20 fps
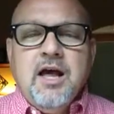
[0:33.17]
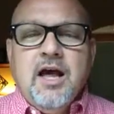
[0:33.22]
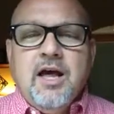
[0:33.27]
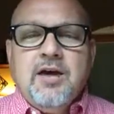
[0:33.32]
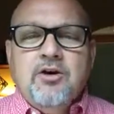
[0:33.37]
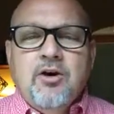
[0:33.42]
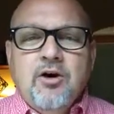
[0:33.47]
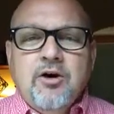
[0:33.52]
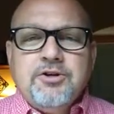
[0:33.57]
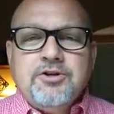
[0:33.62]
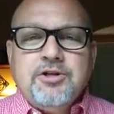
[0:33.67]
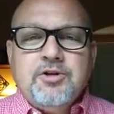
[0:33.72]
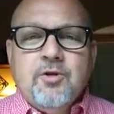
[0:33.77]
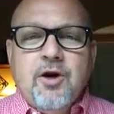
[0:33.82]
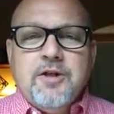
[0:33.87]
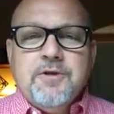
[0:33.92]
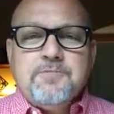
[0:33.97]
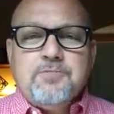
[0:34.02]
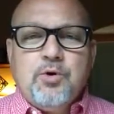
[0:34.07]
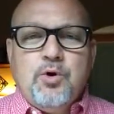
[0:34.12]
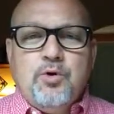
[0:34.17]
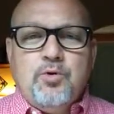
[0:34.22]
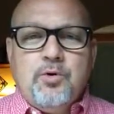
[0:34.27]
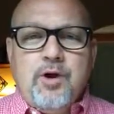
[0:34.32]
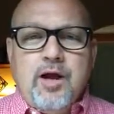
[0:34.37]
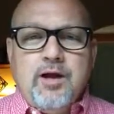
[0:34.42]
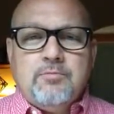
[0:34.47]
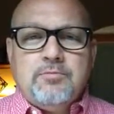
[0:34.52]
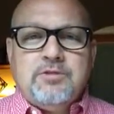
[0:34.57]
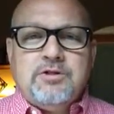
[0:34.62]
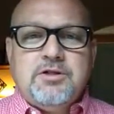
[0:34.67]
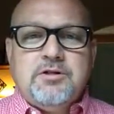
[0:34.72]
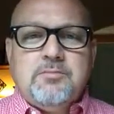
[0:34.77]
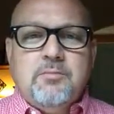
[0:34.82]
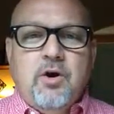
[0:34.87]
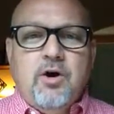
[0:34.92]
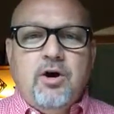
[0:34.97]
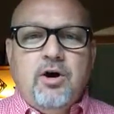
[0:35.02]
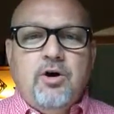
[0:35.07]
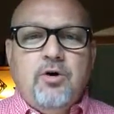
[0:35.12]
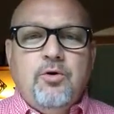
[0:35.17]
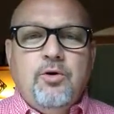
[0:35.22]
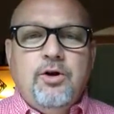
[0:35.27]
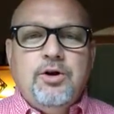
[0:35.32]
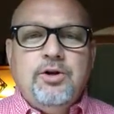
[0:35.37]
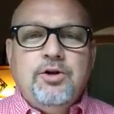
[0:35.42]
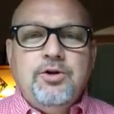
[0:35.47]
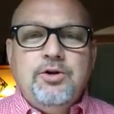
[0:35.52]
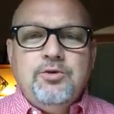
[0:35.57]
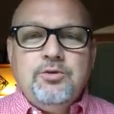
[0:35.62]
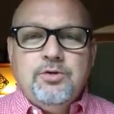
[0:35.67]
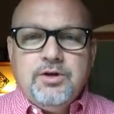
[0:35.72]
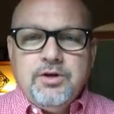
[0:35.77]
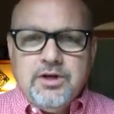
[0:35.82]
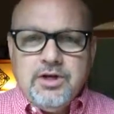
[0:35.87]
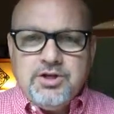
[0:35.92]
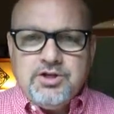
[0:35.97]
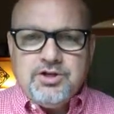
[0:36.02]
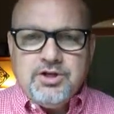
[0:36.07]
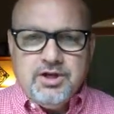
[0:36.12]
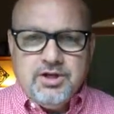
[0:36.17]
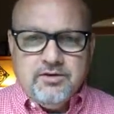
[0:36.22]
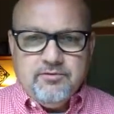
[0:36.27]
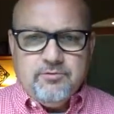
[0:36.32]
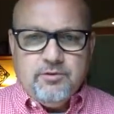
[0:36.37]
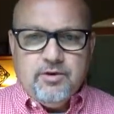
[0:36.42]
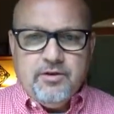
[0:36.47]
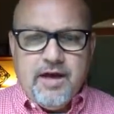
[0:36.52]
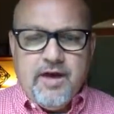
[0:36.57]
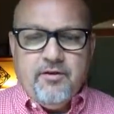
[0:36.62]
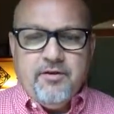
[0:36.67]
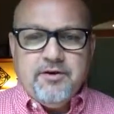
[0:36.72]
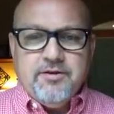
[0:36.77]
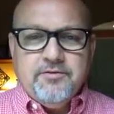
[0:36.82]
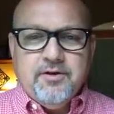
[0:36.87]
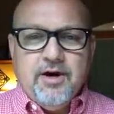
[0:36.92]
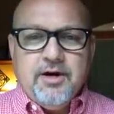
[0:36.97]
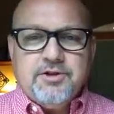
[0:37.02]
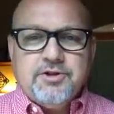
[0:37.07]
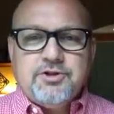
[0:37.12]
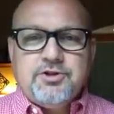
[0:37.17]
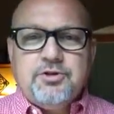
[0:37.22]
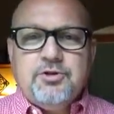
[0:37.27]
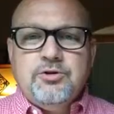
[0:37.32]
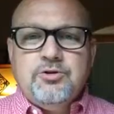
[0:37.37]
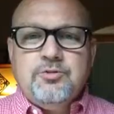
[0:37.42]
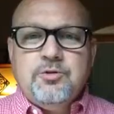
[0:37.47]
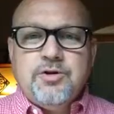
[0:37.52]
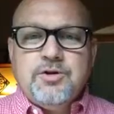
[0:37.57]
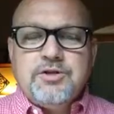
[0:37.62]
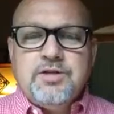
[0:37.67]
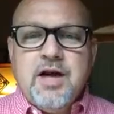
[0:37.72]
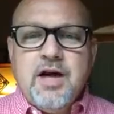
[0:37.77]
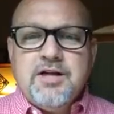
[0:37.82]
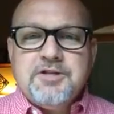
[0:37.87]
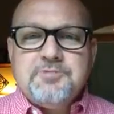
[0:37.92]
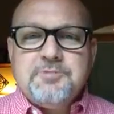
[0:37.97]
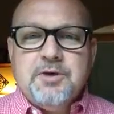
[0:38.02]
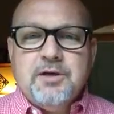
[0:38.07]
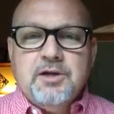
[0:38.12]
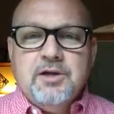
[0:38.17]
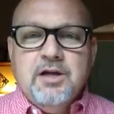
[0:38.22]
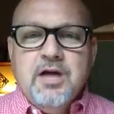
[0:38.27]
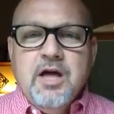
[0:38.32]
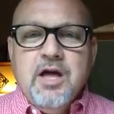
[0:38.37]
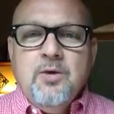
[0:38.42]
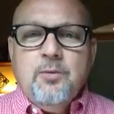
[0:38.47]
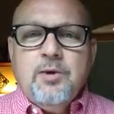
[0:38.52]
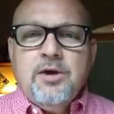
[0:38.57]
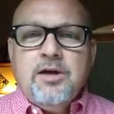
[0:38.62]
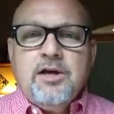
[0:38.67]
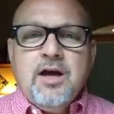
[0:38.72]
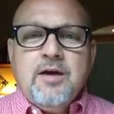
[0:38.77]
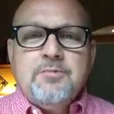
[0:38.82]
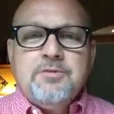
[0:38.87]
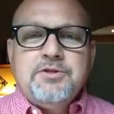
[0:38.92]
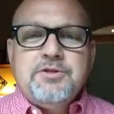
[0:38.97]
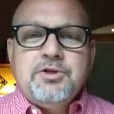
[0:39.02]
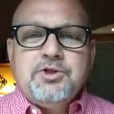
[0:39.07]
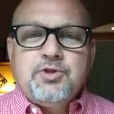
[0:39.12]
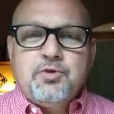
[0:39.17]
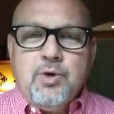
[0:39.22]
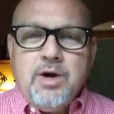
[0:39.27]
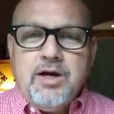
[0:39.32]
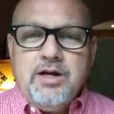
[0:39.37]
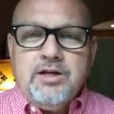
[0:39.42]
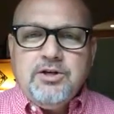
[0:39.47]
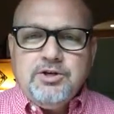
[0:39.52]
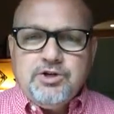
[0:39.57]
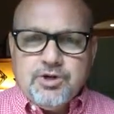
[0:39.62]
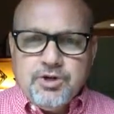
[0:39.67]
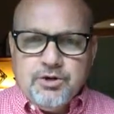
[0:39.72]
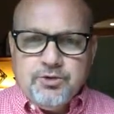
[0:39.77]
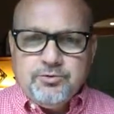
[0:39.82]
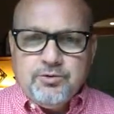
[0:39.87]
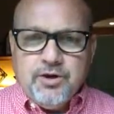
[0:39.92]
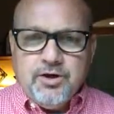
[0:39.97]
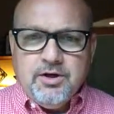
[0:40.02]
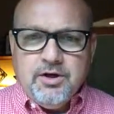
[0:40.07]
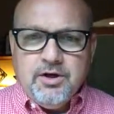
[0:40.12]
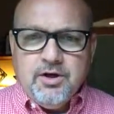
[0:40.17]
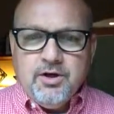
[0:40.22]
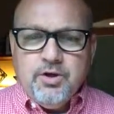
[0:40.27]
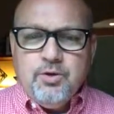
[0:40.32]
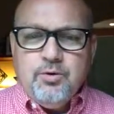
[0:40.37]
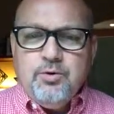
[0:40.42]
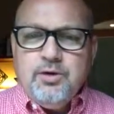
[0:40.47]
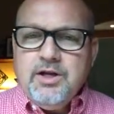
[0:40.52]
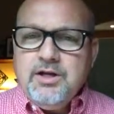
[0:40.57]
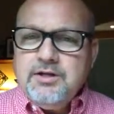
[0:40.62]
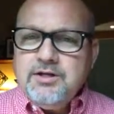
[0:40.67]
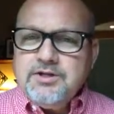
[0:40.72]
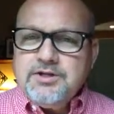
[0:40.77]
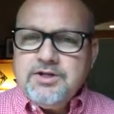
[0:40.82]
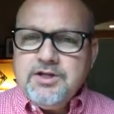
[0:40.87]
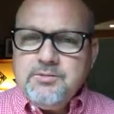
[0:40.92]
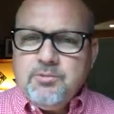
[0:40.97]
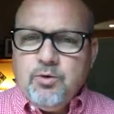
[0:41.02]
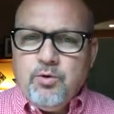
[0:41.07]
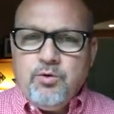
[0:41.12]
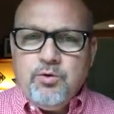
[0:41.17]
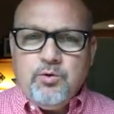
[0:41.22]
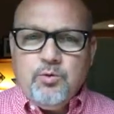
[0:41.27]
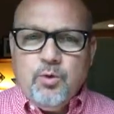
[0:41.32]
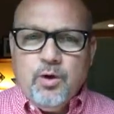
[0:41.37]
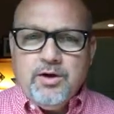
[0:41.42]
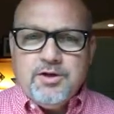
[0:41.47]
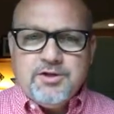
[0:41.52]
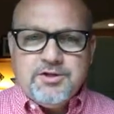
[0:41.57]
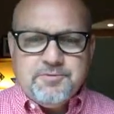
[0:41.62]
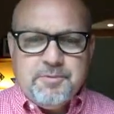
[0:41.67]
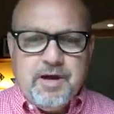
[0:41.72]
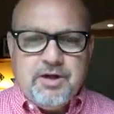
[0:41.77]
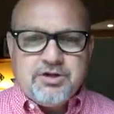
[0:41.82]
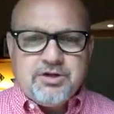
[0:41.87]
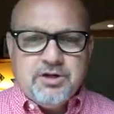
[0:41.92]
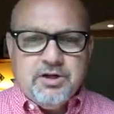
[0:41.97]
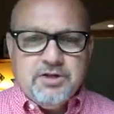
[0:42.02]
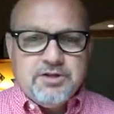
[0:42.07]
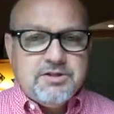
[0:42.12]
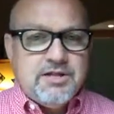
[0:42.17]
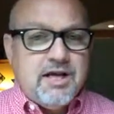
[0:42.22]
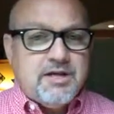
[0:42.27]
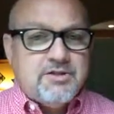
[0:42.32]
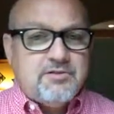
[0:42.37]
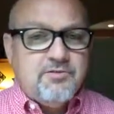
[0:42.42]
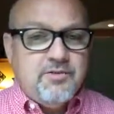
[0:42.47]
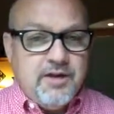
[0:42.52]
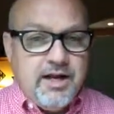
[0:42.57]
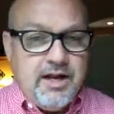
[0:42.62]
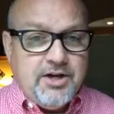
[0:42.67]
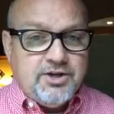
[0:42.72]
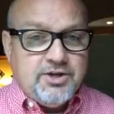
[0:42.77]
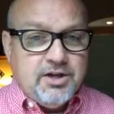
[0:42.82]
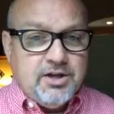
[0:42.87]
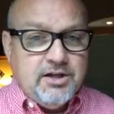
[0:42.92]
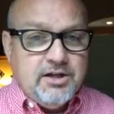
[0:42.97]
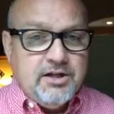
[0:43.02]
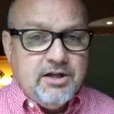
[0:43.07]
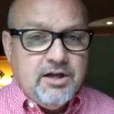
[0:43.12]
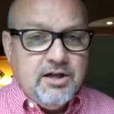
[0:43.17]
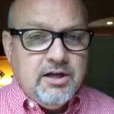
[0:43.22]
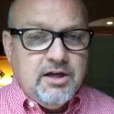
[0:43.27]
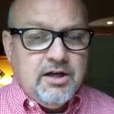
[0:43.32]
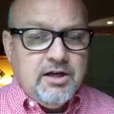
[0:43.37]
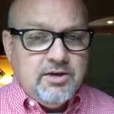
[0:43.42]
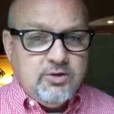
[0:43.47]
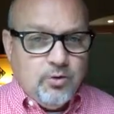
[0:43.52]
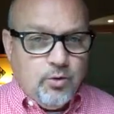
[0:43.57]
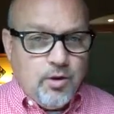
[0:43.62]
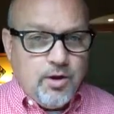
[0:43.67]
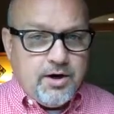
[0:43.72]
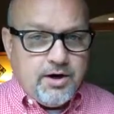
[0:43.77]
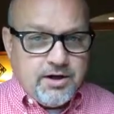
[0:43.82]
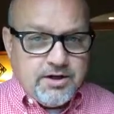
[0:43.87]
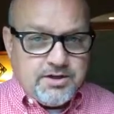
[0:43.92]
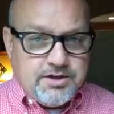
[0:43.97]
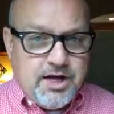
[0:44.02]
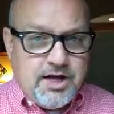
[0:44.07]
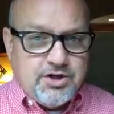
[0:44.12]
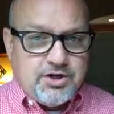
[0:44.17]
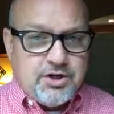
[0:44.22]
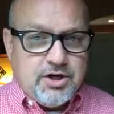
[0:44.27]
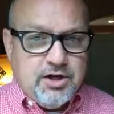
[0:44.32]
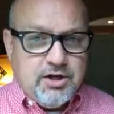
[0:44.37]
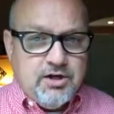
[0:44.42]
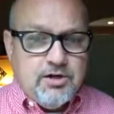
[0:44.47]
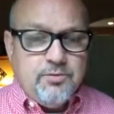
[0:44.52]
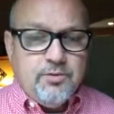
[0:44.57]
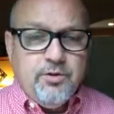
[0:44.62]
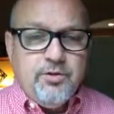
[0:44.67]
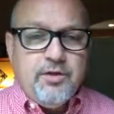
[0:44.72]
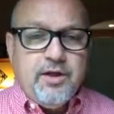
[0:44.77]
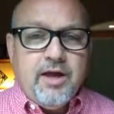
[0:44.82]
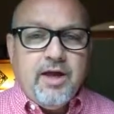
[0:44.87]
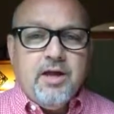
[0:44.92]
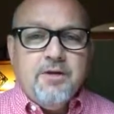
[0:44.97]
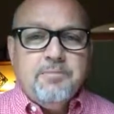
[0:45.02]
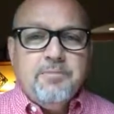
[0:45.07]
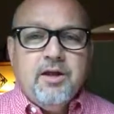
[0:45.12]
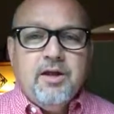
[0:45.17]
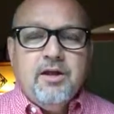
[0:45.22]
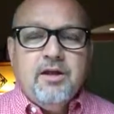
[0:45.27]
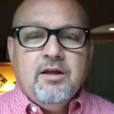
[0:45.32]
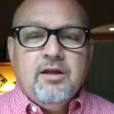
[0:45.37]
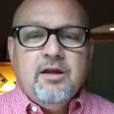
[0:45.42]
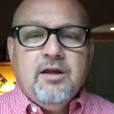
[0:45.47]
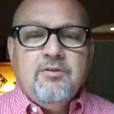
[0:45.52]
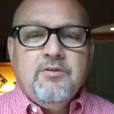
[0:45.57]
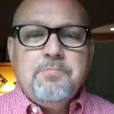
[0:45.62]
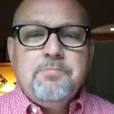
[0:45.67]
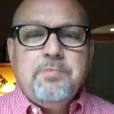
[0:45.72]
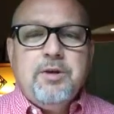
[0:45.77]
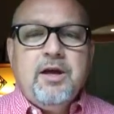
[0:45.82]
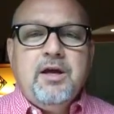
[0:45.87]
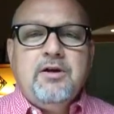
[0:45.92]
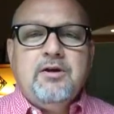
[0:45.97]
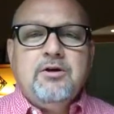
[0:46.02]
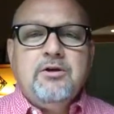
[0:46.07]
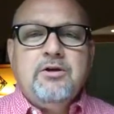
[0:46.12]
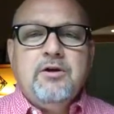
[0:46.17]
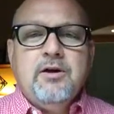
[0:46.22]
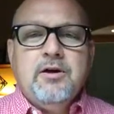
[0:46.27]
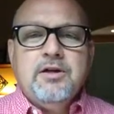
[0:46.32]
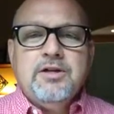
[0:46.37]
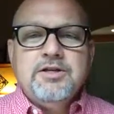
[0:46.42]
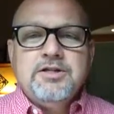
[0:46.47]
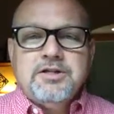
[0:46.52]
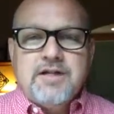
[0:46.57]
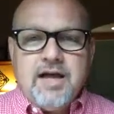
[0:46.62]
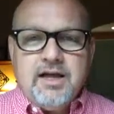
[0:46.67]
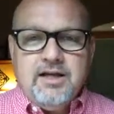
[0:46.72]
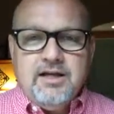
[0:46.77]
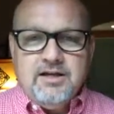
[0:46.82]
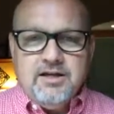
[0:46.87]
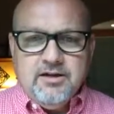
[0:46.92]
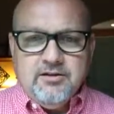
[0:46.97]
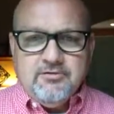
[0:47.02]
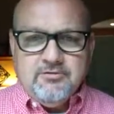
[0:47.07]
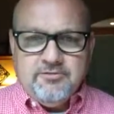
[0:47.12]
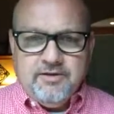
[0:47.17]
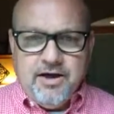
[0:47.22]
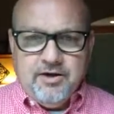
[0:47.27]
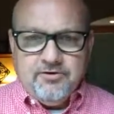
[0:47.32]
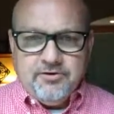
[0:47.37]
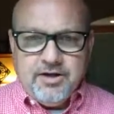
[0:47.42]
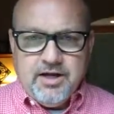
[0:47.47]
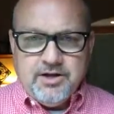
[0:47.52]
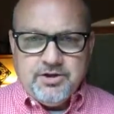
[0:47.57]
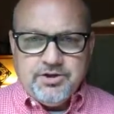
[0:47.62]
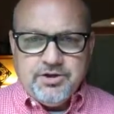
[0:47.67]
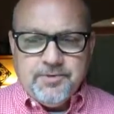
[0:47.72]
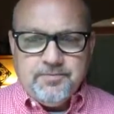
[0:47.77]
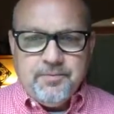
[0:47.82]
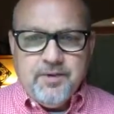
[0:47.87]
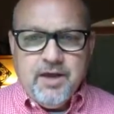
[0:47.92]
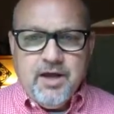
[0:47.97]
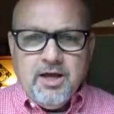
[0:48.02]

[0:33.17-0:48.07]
And also on the program tomorrow, a new initiative with Helen DeVos Children's Hospital when it comes to treating children who need to see more than one specialist. That's financially and organizationally with the help of the Peter Secchia Foundation.